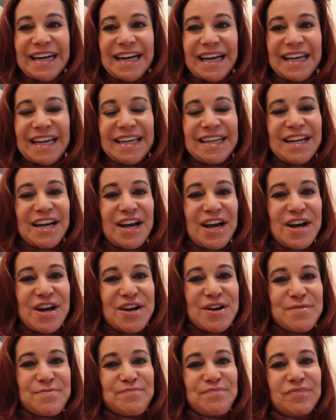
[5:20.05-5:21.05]

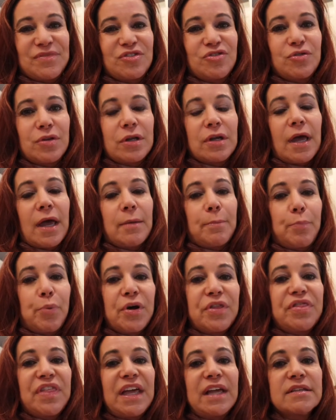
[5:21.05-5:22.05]
and
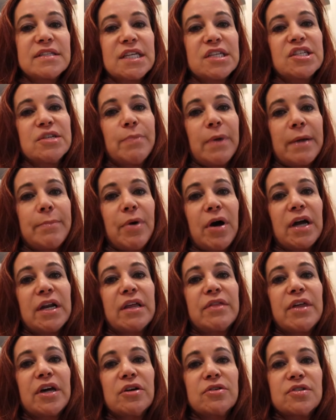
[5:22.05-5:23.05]
put things into my
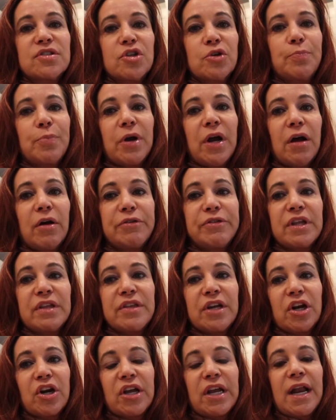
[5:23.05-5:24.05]
body that are super healthy,
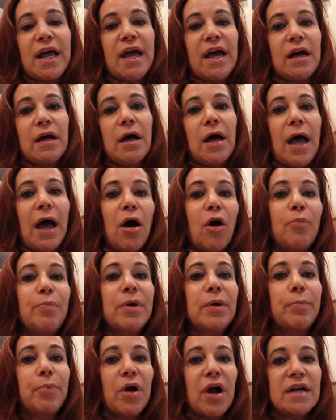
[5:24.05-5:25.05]
that are going to help
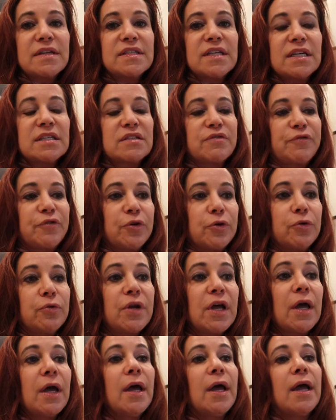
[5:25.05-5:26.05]
it process
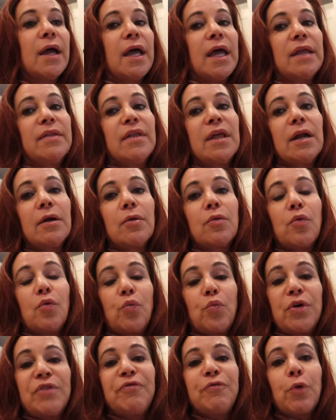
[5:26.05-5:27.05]
food, and that
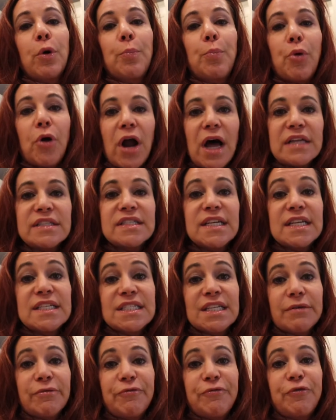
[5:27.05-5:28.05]
if we're
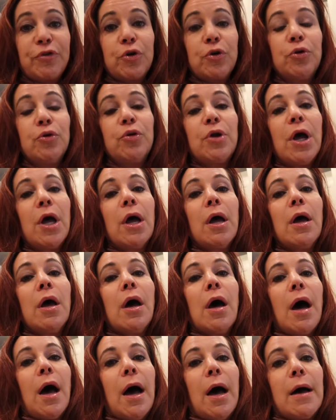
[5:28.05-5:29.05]
processing food
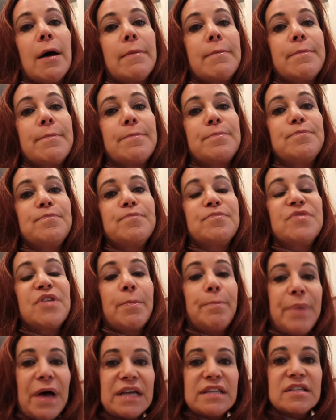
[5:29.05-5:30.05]

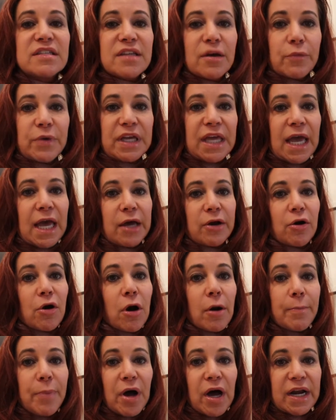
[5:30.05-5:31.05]
the best that we can, or
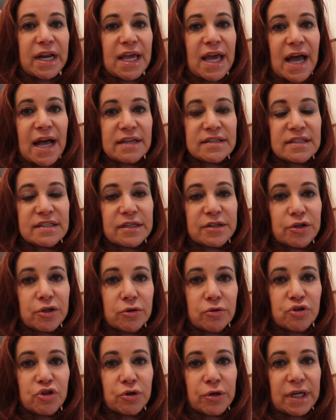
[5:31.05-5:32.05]
our body has the
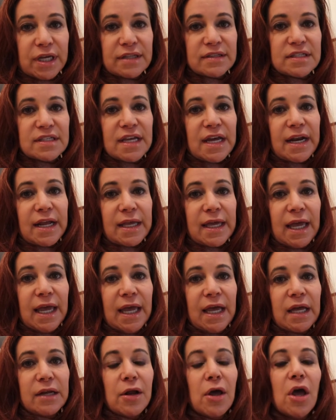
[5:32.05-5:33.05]
nutrients that it
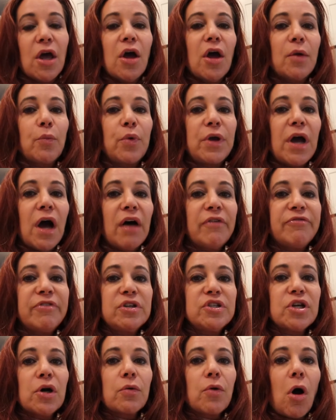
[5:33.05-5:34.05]
can, we
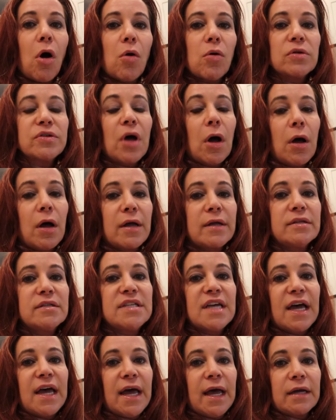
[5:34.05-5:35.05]
often don't hold on
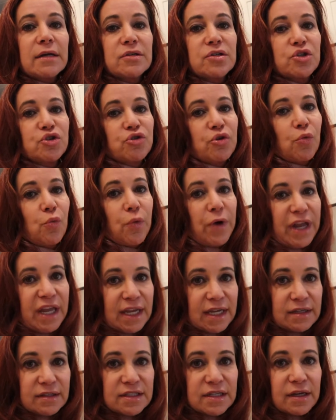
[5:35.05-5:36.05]
to extra
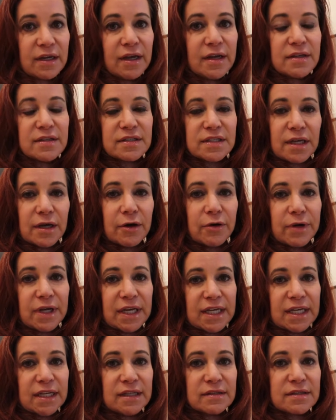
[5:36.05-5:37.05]
weight. So
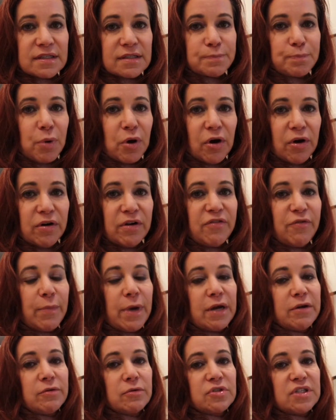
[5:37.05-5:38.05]
it's part of
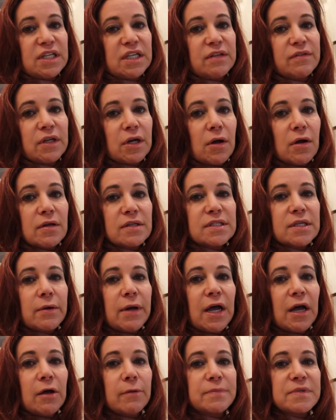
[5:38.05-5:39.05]
my routine that also
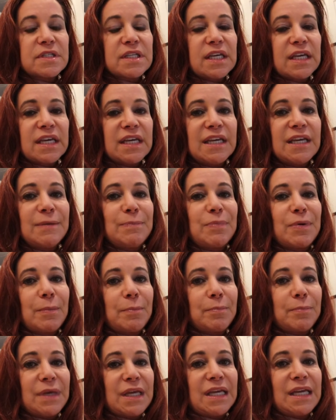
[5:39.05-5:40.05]
helps
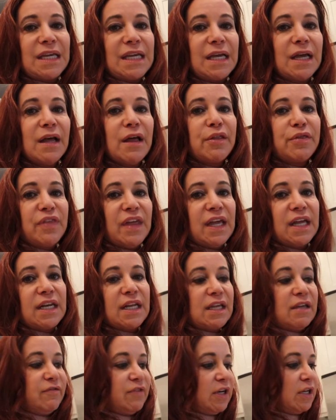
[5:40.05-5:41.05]
keep me
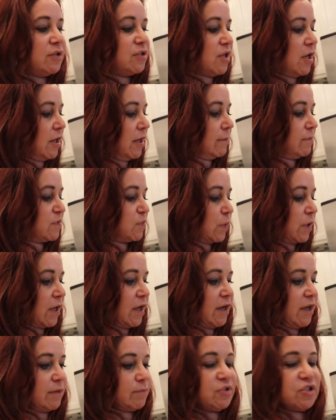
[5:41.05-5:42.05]
thin, even in times when
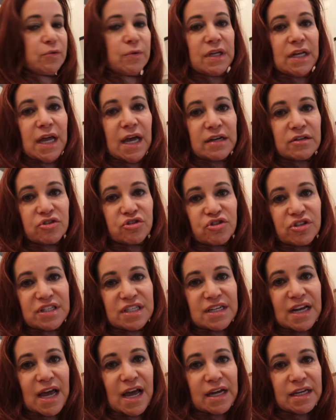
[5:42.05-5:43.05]
I'm doing extra
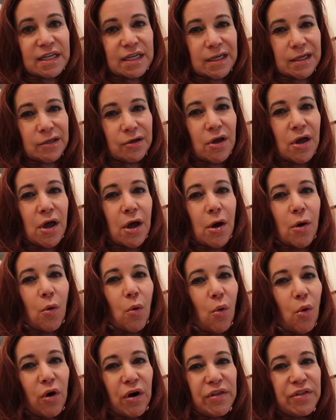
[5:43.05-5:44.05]
snacking
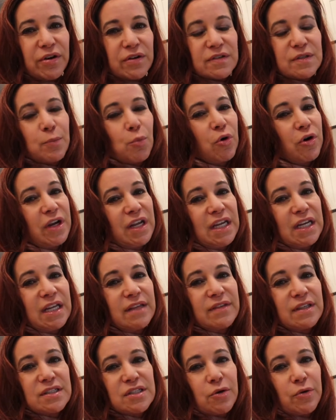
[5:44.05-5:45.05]
or there's more
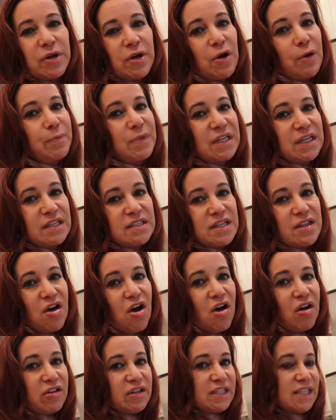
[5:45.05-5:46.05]
eating that's going on because of the
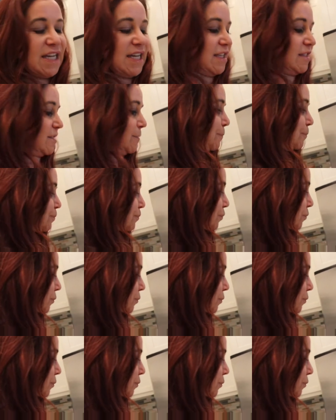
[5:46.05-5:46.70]
holidays.